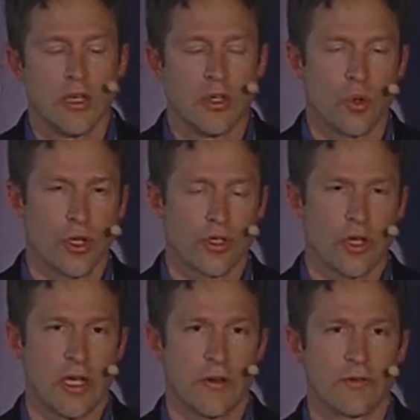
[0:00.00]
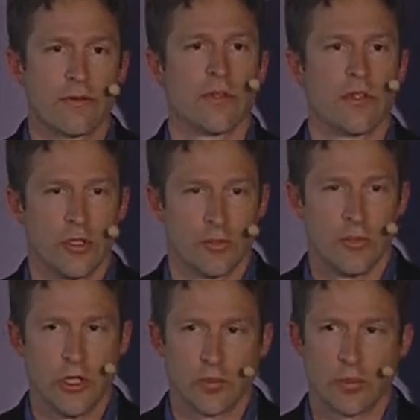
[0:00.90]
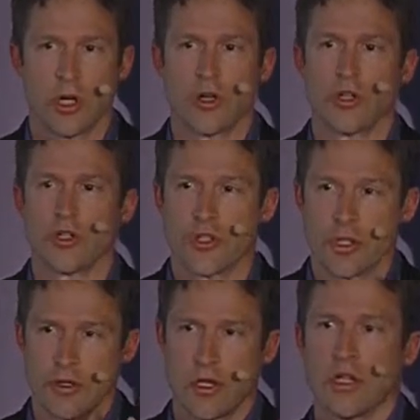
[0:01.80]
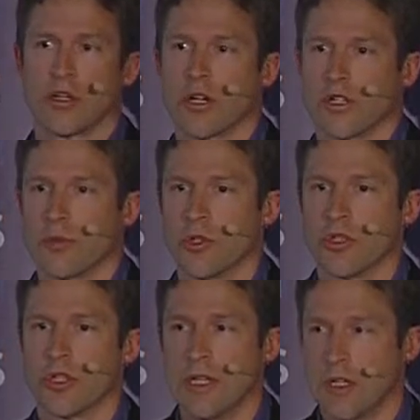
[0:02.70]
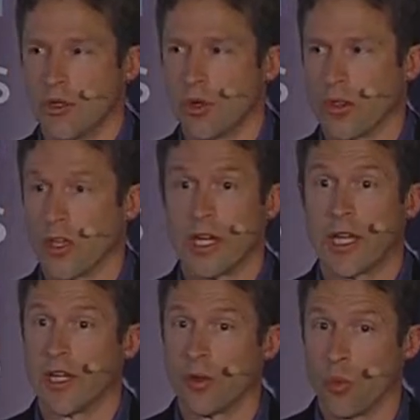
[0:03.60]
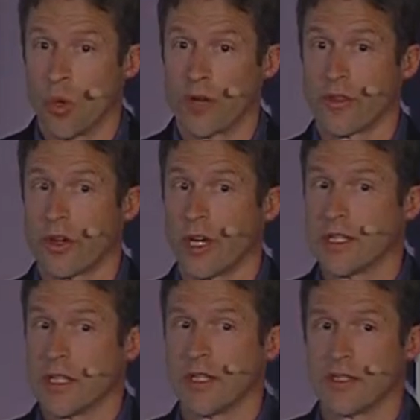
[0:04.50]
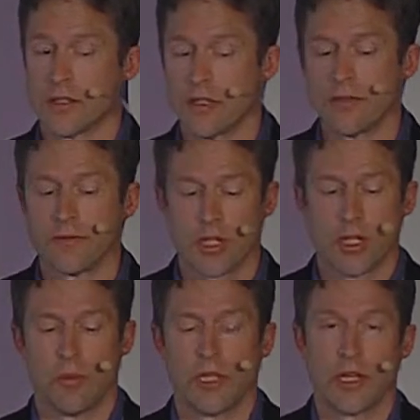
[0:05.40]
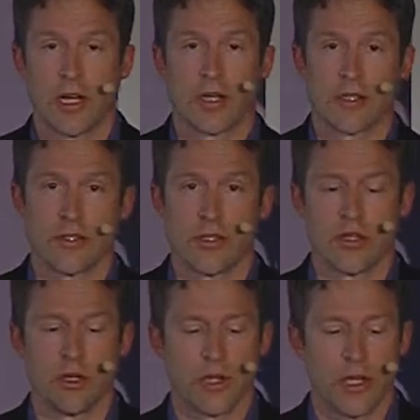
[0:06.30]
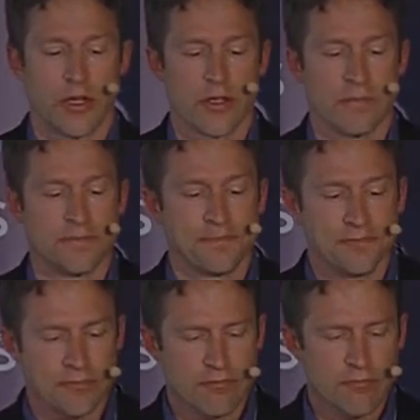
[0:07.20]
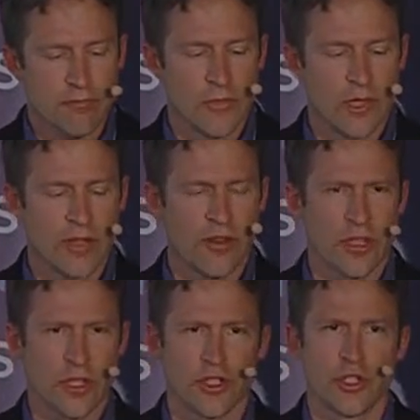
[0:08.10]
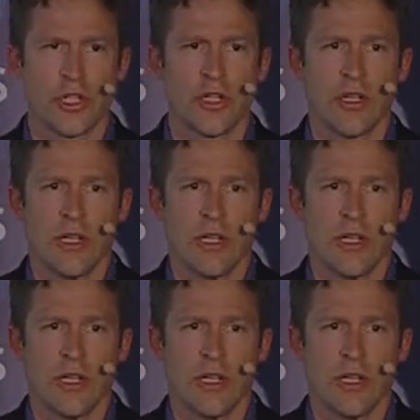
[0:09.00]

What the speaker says: You also have your partners and your customers who are authenticating where their identities live to come and get access to your APIs. The other thing that you need